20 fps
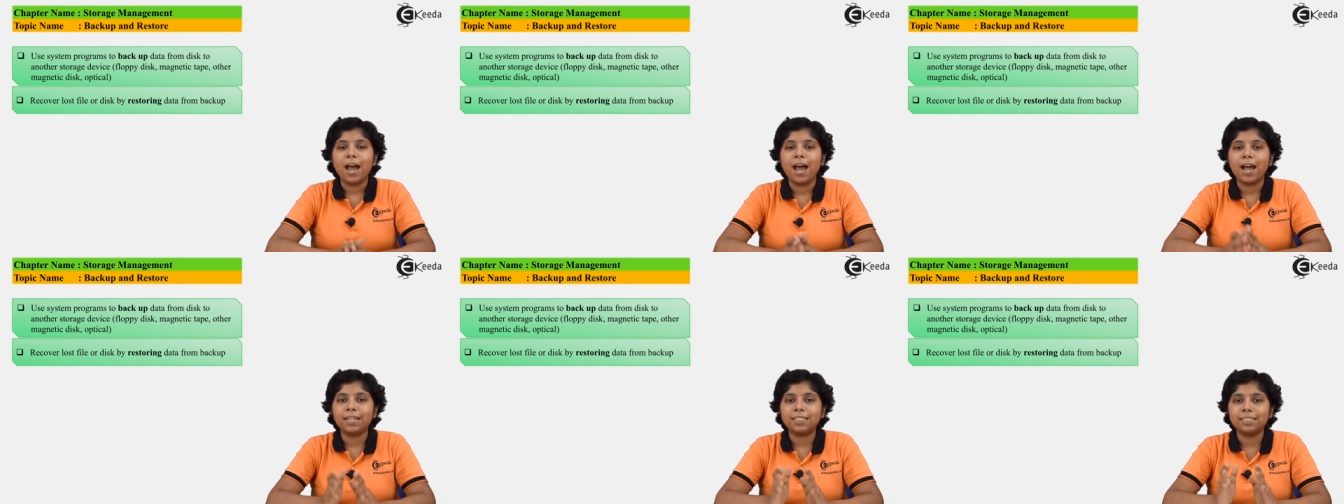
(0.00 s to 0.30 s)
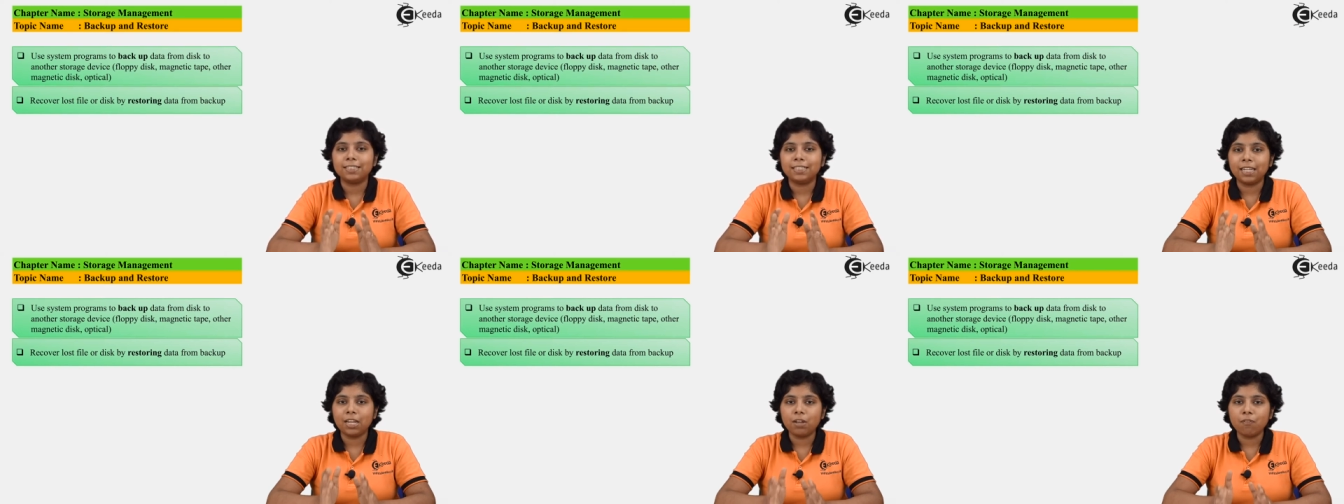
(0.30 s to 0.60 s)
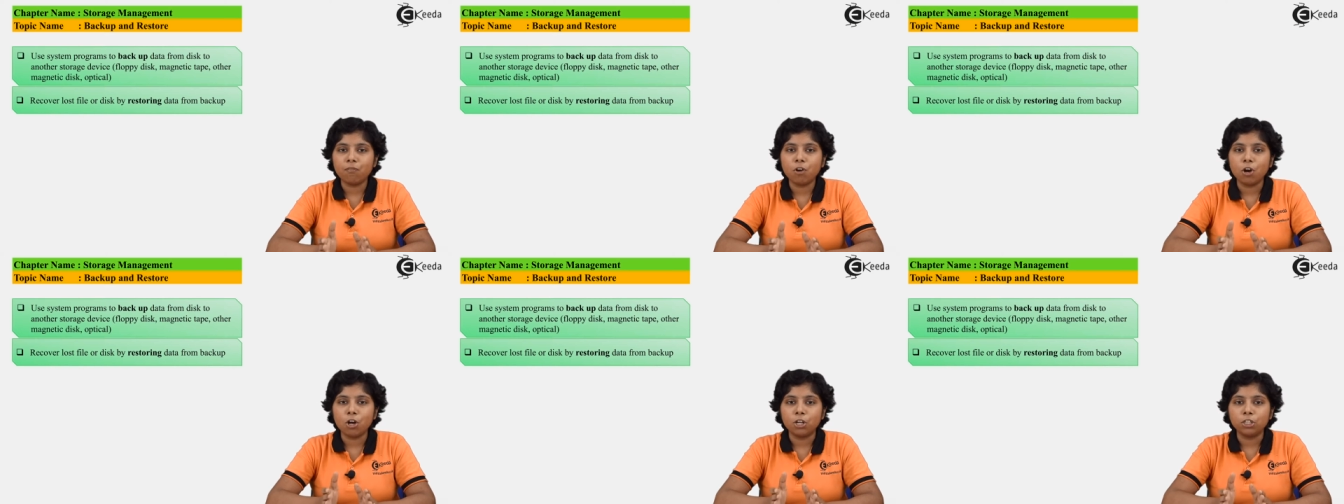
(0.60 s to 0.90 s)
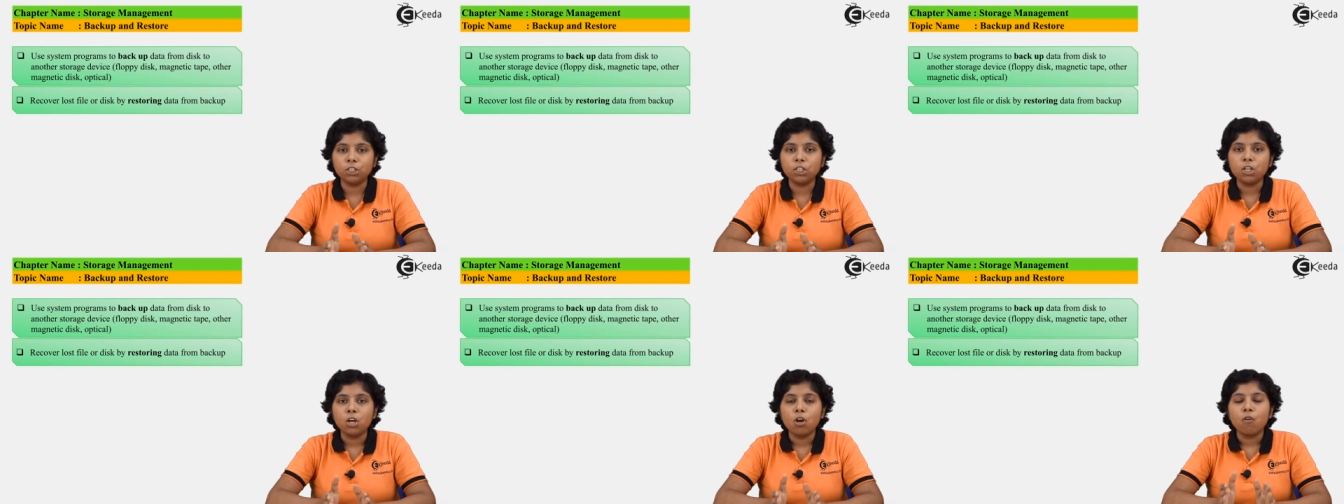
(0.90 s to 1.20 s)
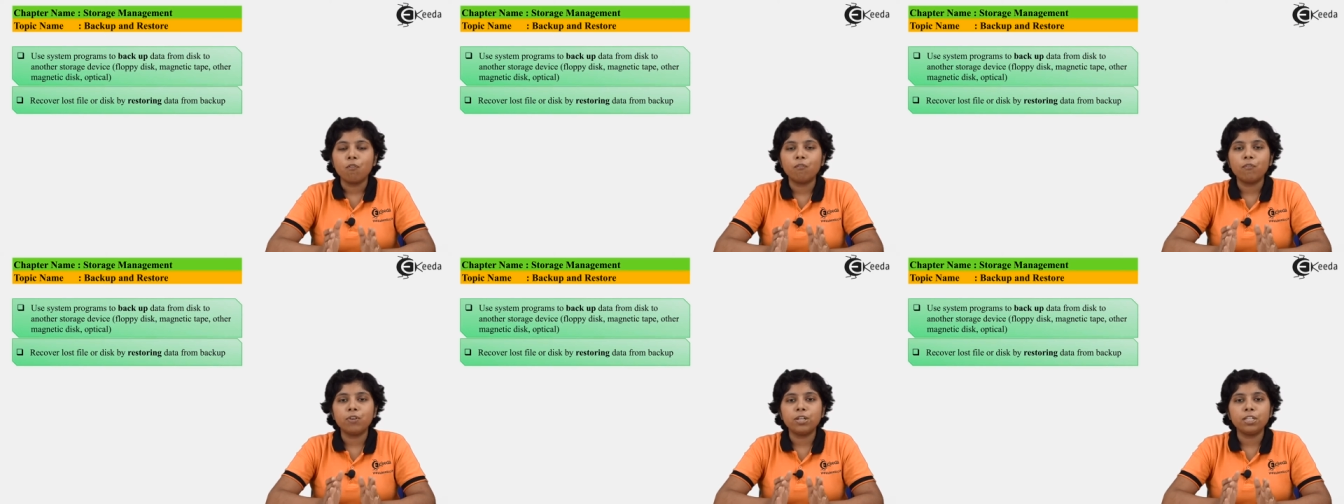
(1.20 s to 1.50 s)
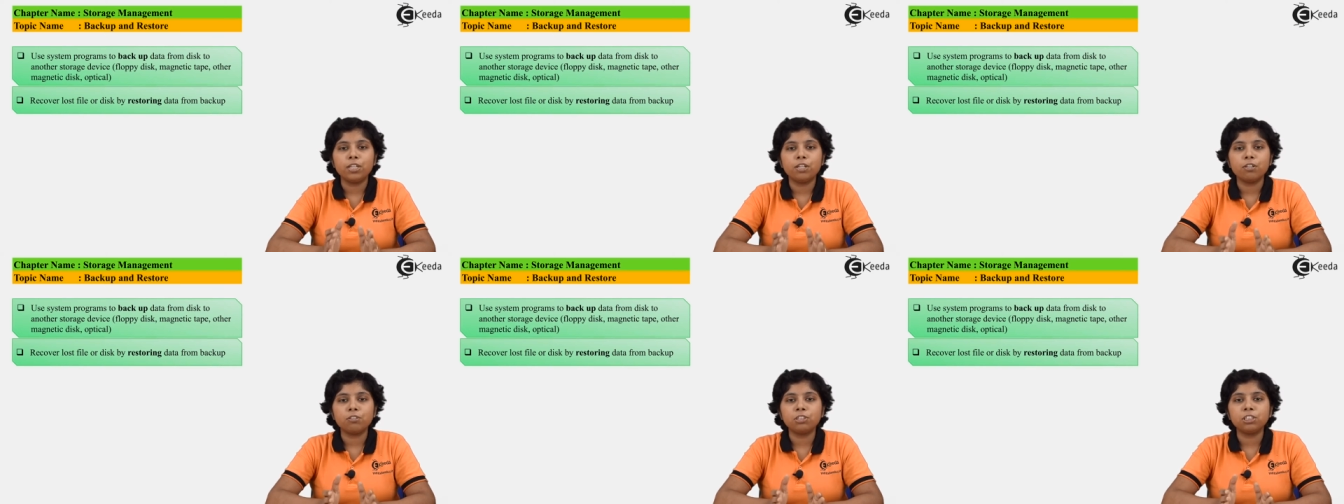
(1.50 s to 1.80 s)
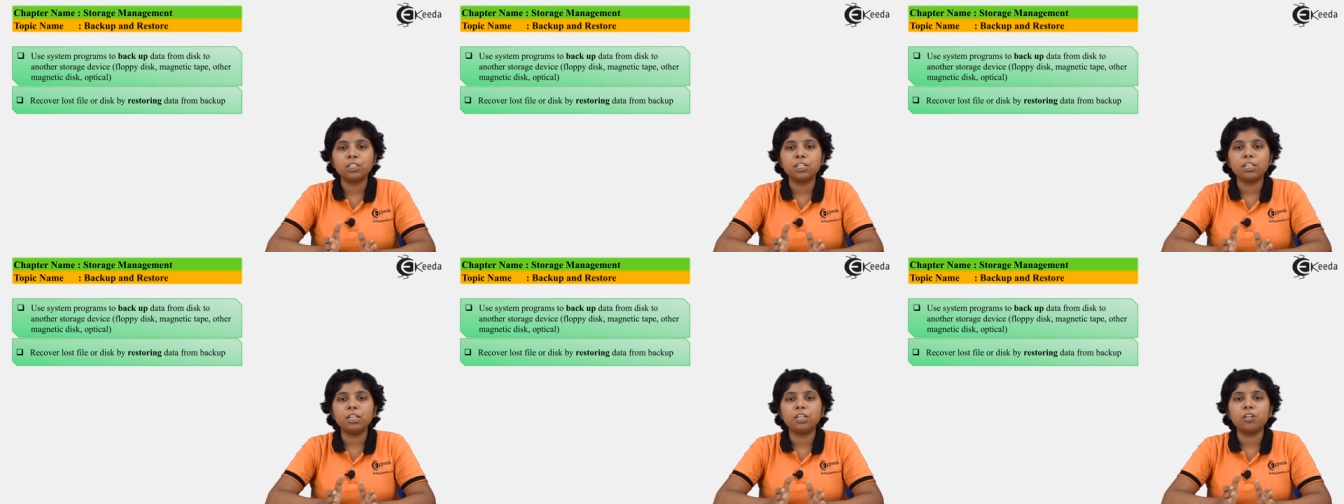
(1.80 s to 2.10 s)
At day 1, we
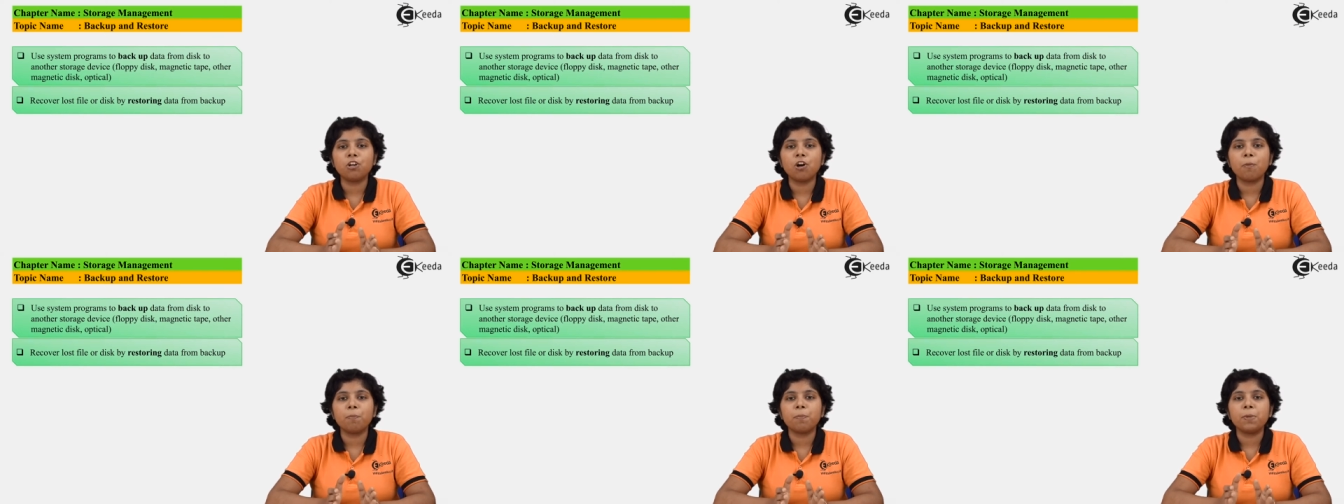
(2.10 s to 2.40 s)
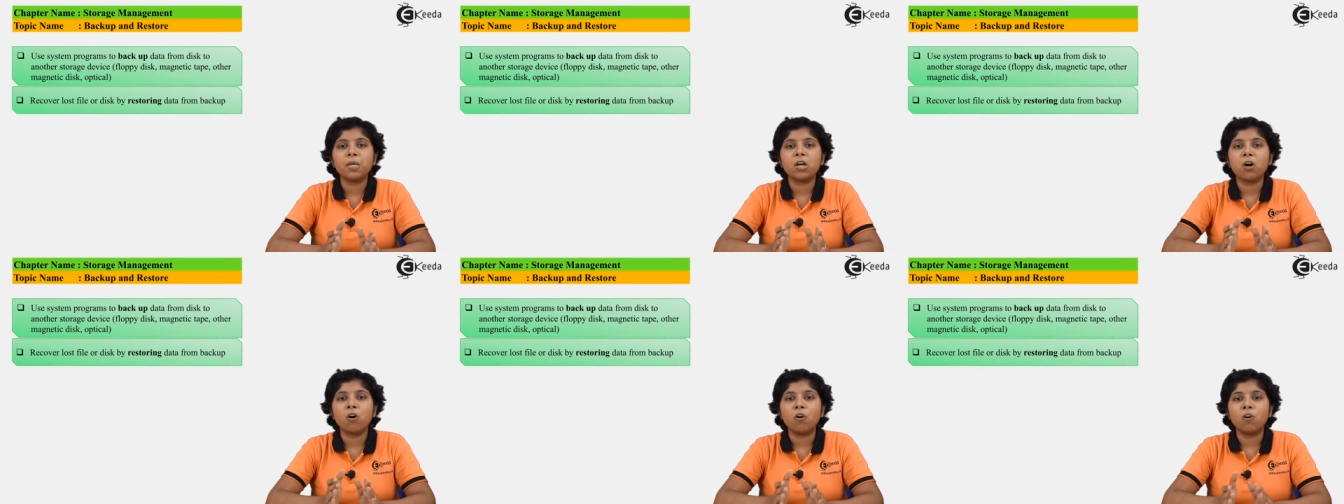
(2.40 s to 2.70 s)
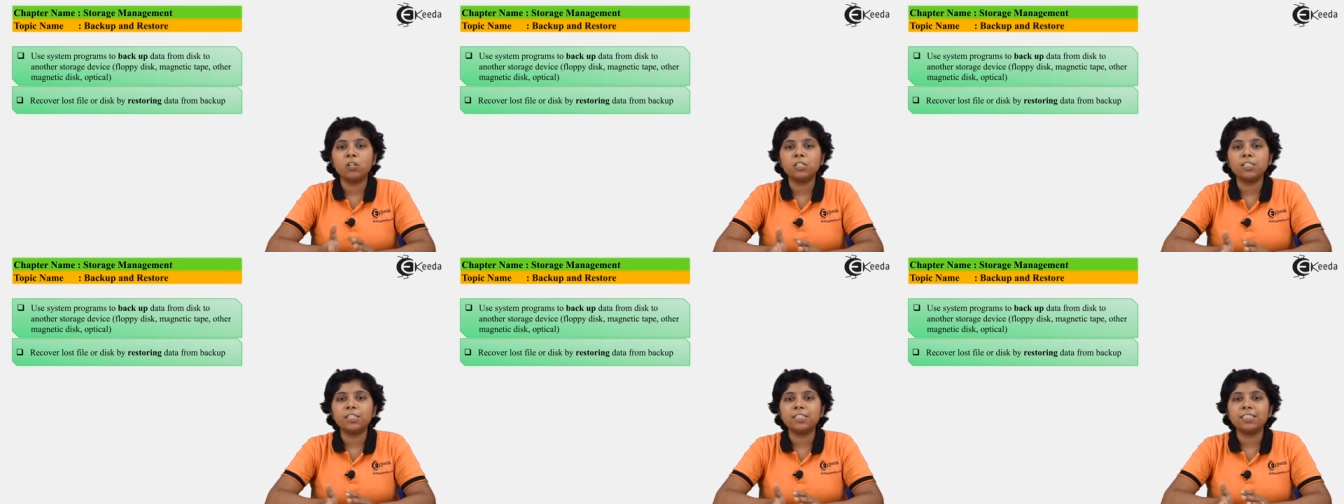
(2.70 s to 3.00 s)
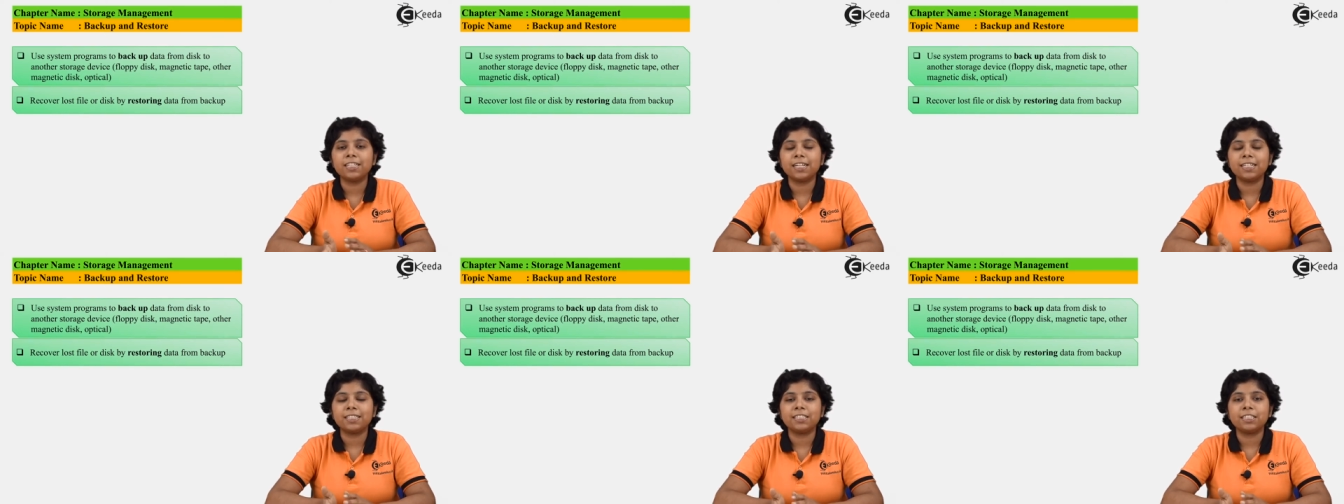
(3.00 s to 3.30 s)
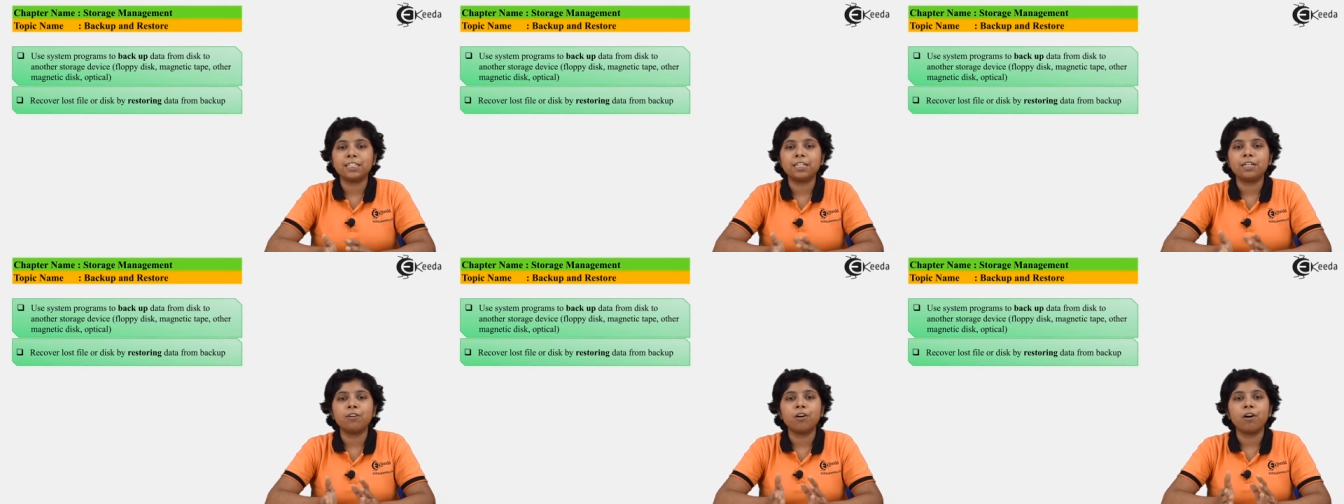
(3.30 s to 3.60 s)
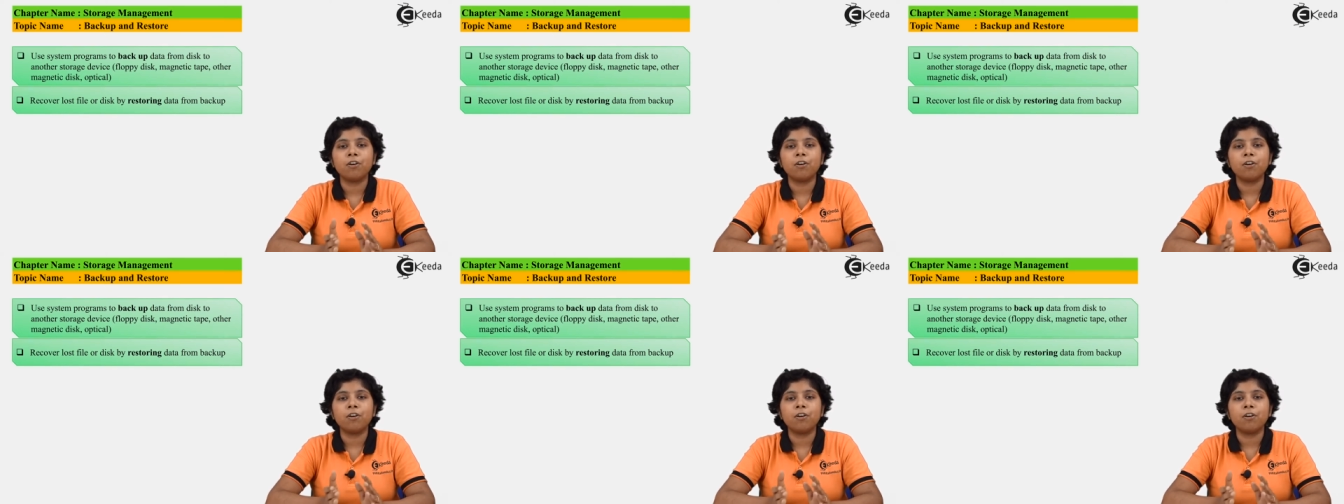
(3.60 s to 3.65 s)
usually copy all the data